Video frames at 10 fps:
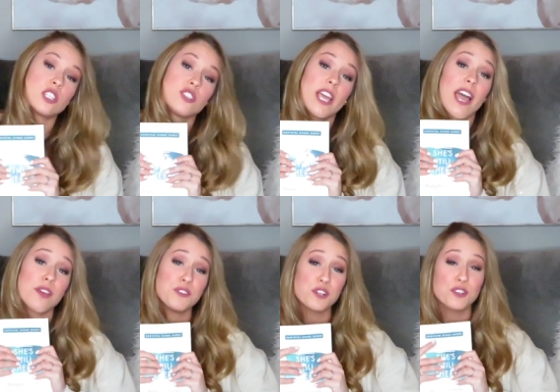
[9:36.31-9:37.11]
So yeah,
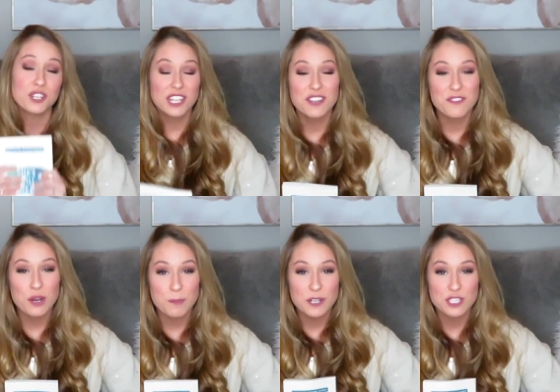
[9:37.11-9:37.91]
if you're looking
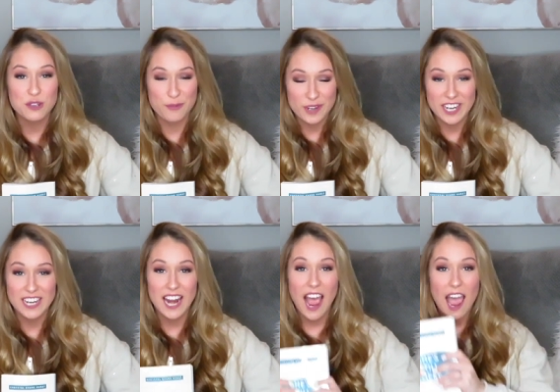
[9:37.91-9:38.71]
for a book to
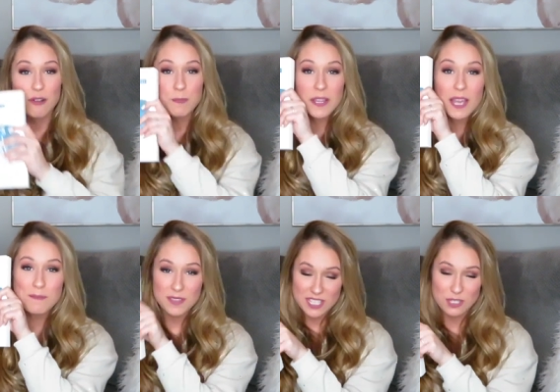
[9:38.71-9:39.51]
read, I would pick
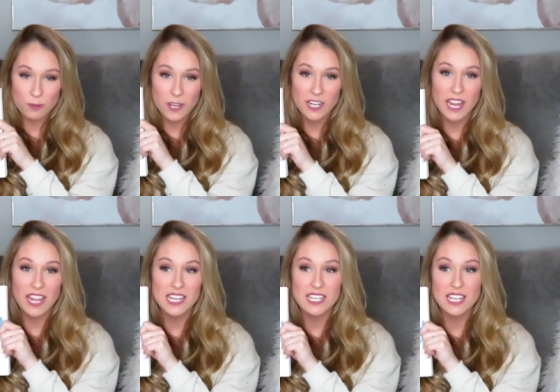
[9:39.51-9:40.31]
up this one.
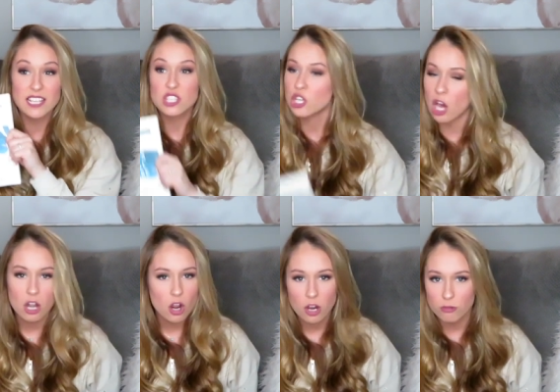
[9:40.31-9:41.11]
It is
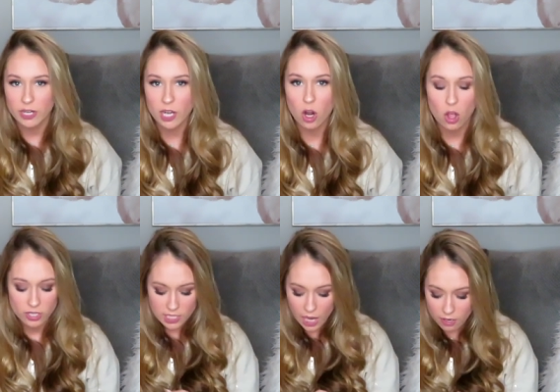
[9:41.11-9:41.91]
not a hard read at
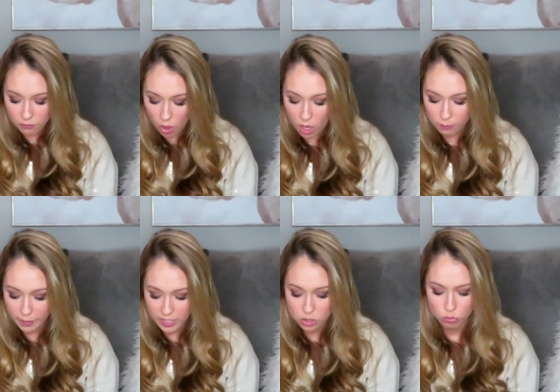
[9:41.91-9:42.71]
all. It's kind of long,
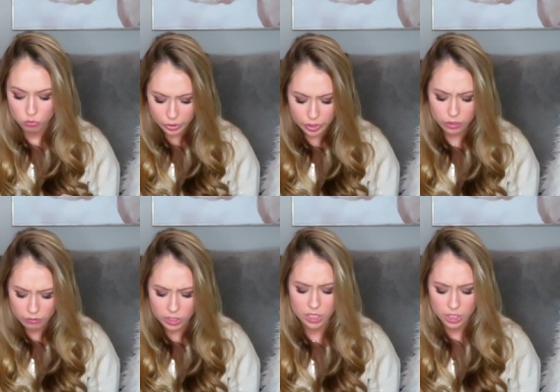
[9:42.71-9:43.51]
but it's really,
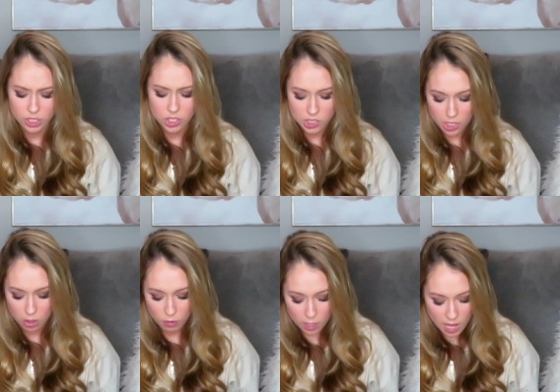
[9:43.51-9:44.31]
really good.
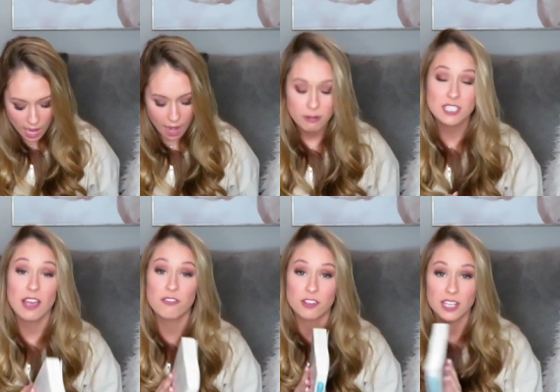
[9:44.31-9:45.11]
So I would
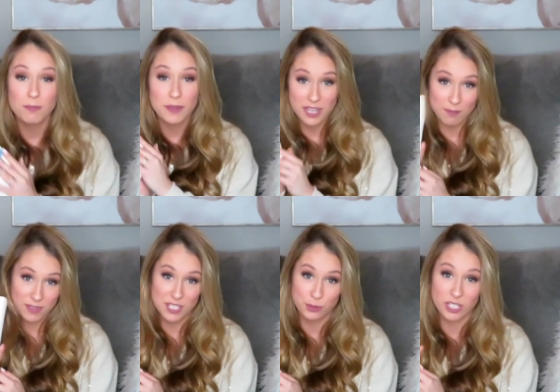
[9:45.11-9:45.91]
definitely pick up
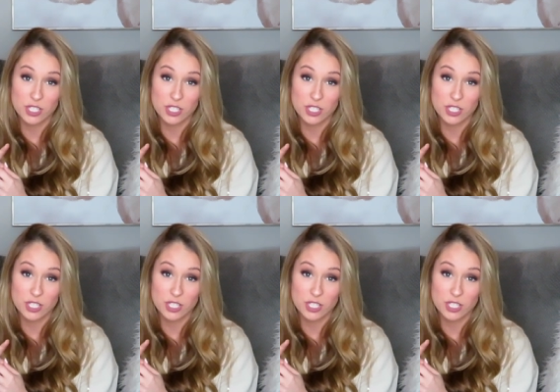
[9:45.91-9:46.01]
this one.